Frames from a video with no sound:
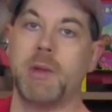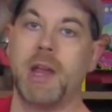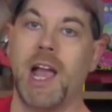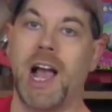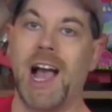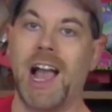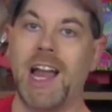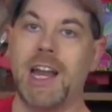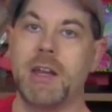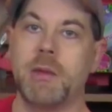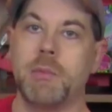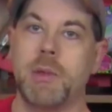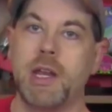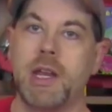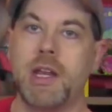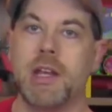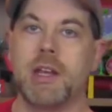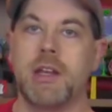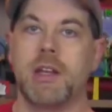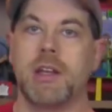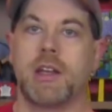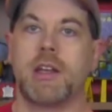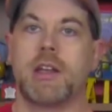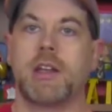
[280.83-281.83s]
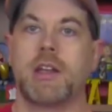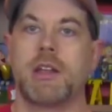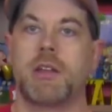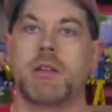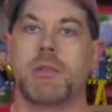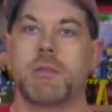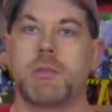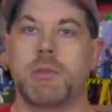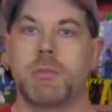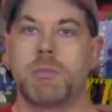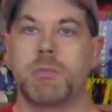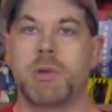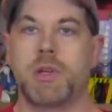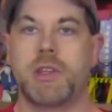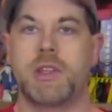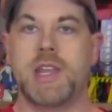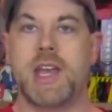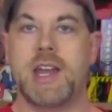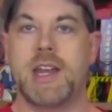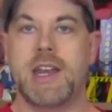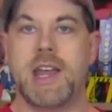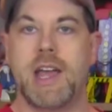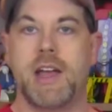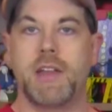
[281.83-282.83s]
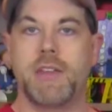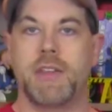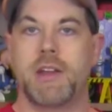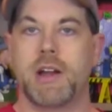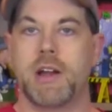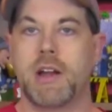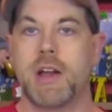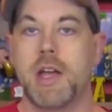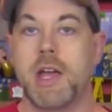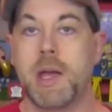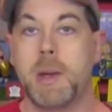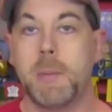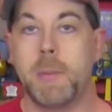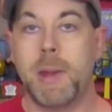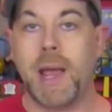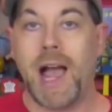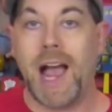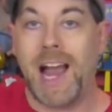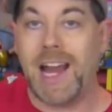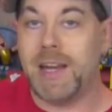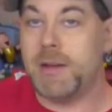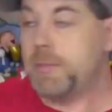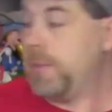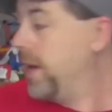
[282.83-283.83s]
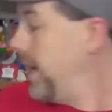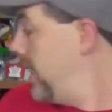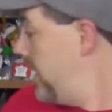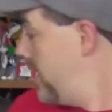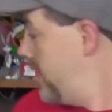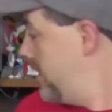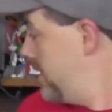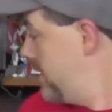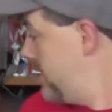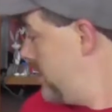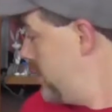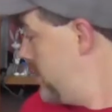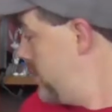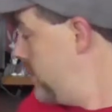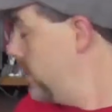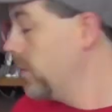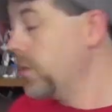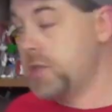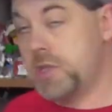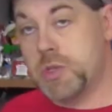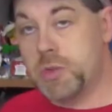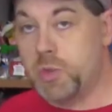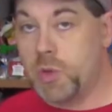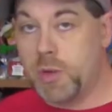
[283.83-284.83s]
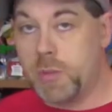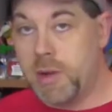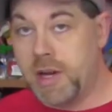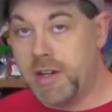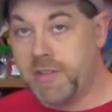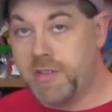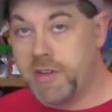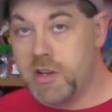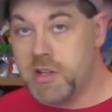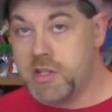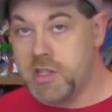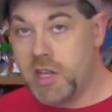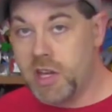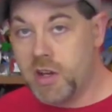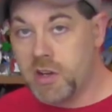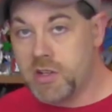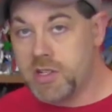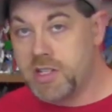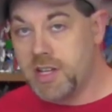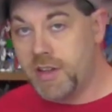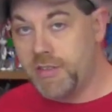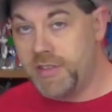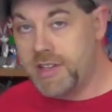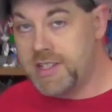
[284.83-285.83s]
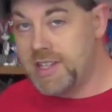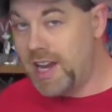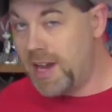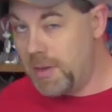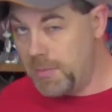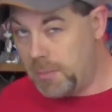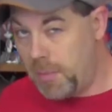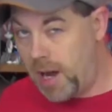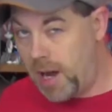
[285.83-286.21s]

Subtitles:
behind me, put that down there, behind me, which is where my Defenders of the Earth stuff is, I have